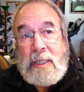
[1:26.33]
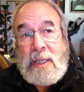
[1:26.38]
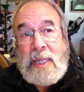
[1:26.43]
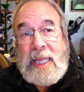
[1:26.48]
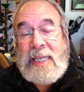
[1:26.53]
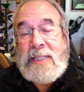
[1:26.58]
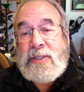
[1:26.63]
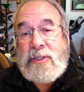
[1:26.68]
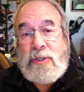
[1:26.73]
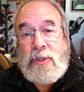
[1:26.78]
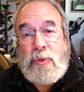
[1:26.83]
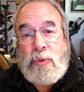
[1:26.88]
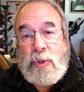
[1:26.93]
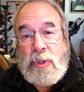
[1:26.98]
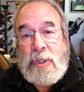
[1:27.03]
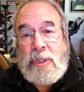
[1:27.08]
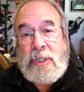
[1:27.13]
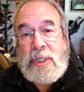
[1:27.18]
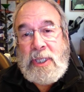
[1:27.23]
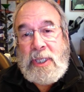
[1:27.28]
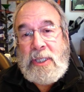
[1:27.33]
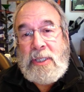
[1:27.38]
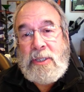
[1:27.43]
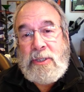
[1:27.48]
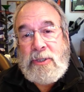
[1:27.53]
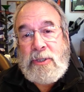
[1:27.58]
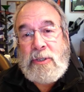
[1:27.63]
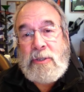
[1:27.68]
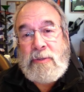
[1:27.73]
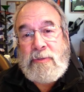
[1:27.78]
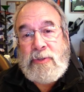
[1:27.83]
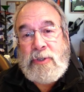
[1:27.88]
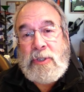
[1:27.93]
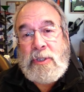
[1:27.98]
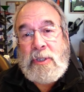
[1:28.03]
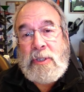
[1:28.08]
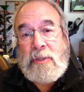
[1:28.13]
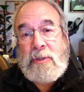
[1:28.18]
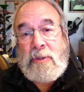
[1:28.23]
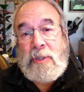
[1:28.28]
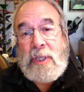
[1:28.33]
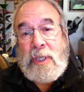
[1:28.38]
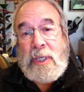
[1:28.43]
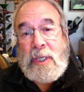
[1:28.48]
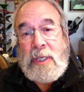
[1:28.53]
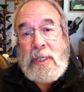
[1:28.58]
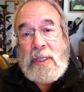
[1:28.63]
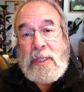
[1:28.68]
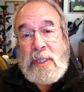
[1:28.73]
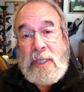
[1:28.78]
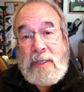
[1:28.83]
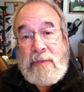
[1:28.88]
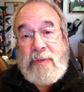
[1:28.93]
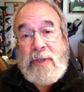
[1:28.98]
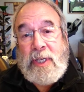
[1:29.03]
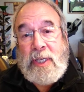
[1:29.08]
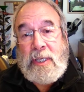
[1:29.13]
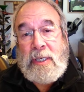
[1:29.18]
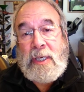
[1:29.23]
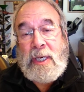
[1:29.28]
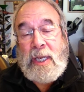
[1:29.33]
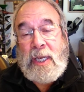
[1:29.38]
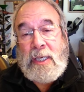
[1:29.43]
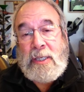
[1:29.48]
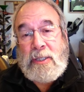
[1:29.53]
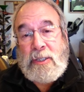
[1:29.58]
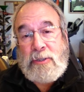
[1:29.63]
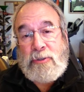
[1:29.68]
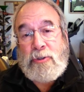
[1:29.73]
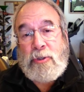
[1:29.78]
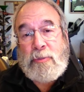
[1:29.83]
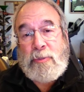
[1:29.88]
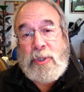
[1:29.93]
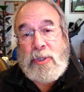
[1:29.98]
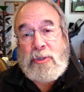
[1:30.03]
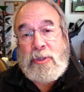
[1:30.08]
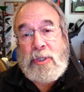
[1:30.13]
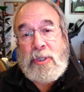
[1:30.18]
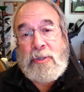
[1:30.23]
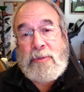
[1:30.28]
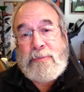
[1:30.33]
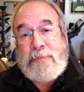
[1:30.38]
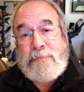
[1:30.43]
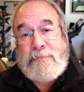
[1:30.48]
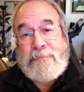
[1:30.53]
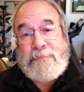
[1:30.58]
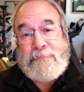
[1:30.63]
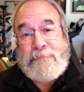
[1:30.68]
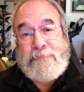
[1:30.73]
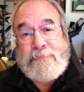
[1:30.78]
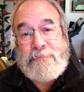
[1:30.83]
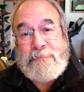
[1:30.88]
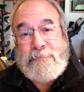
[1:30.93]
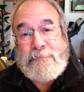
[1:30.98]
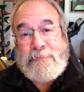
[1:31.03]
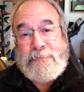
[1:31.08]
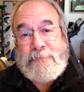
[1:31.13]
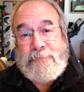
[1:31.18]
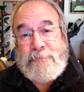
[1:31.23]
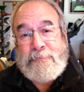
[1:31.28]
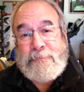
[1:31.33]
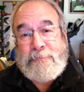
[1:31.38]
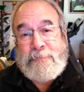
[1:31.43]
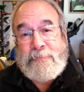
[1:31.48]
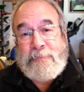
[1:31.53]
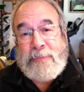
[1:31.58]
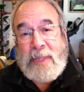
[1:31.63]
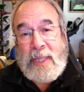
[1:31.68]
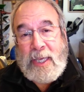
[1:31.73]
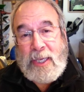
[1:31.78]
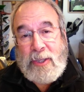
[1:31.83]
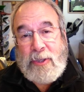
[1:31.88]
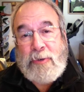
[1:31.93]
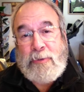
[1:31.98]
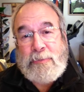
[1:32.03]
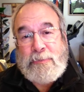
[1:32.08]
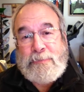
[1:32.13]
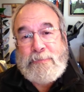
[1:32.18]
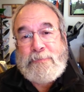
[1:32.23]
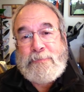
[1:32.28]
that's the world he deserves to live in and contribute to. Thank you.